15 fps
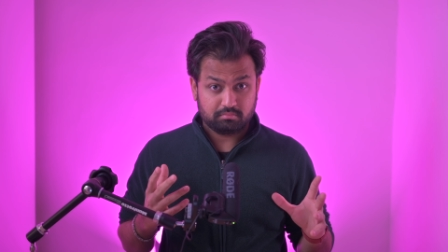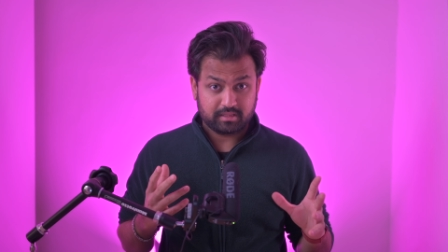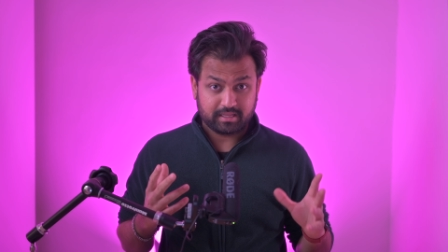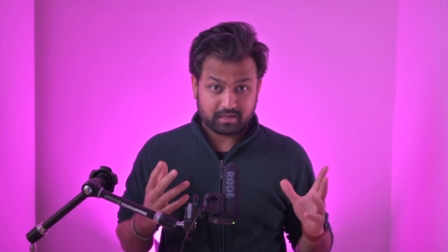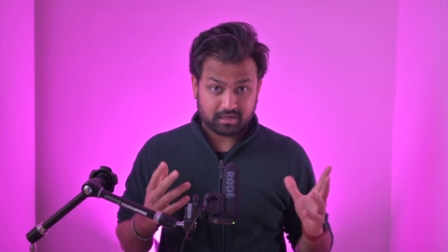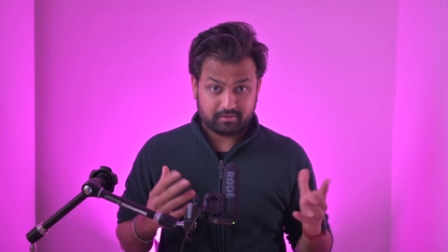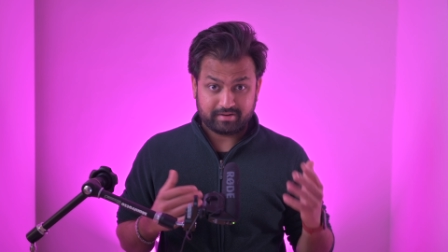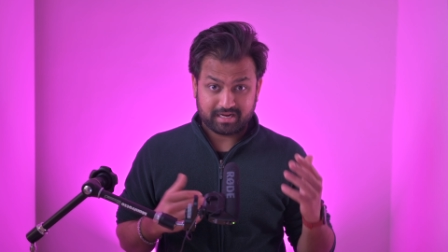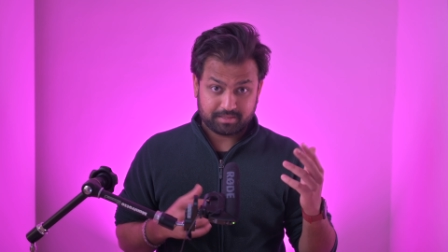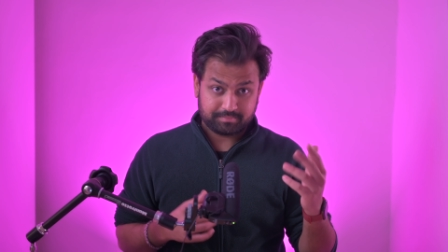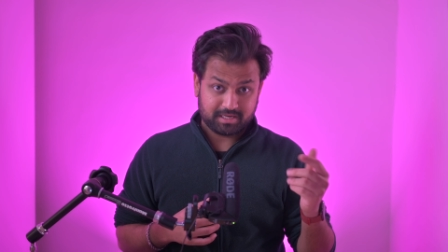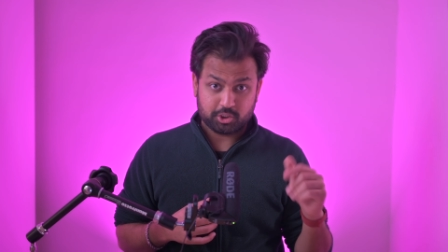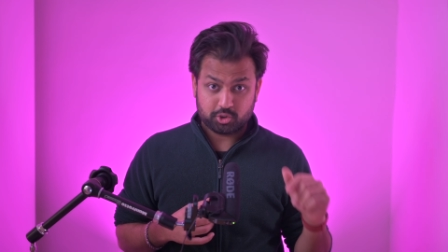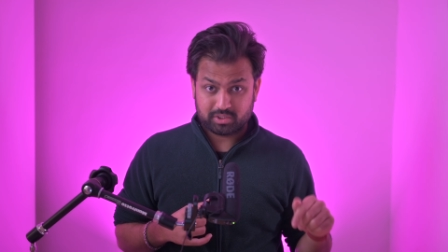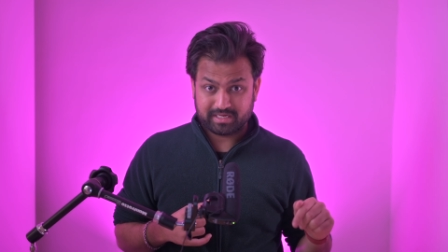then I'd
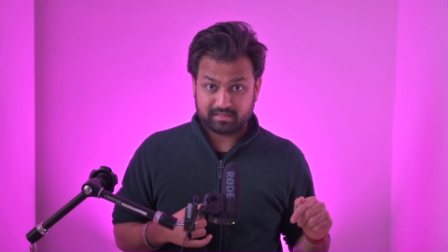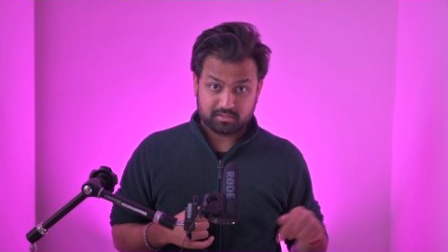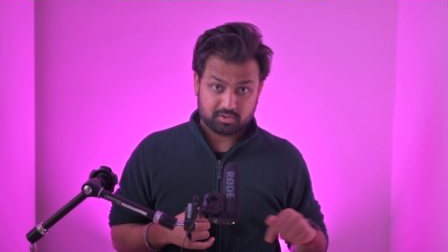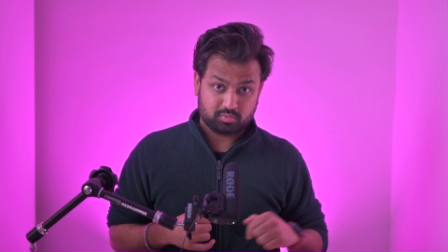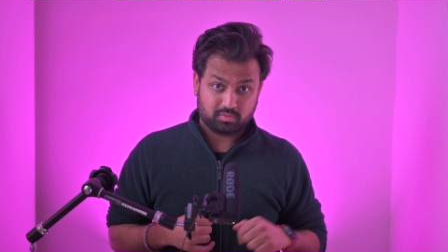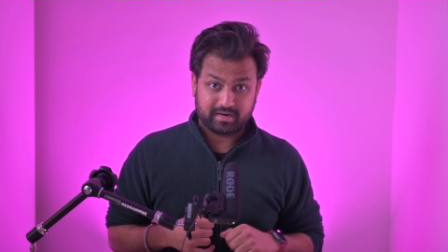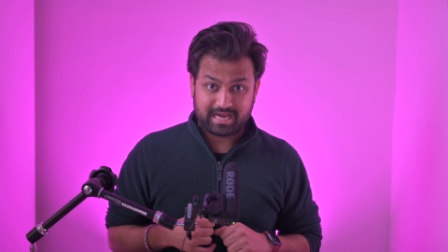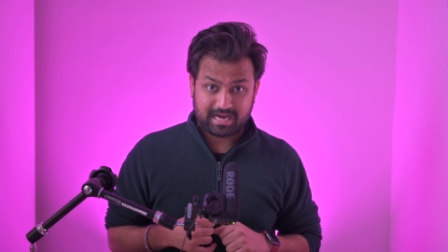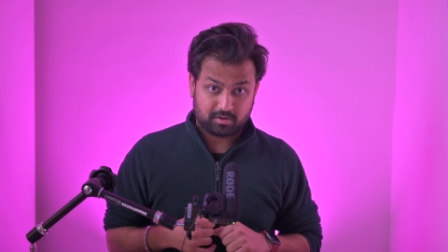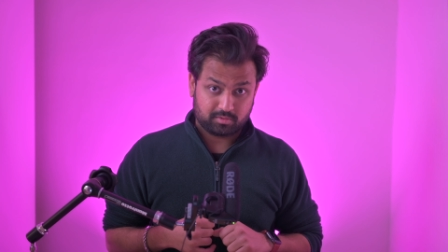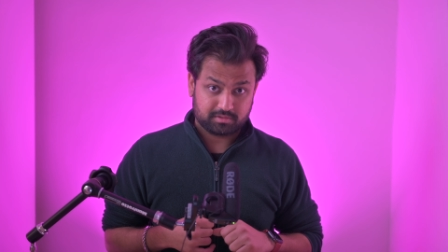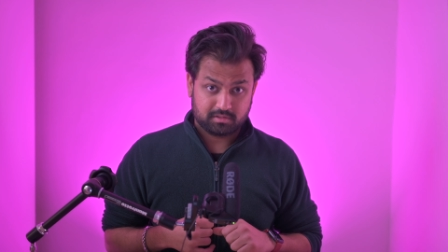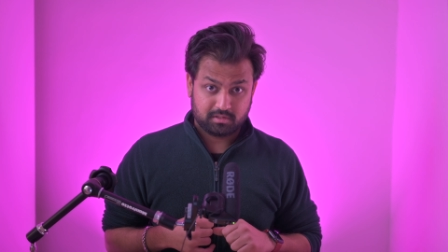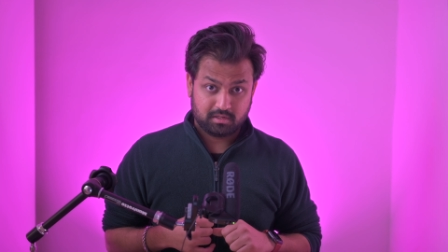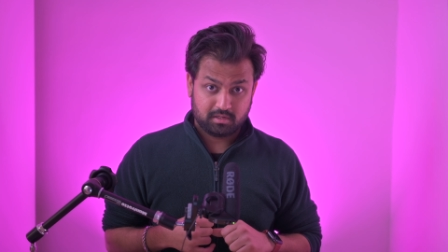recommend you check this one out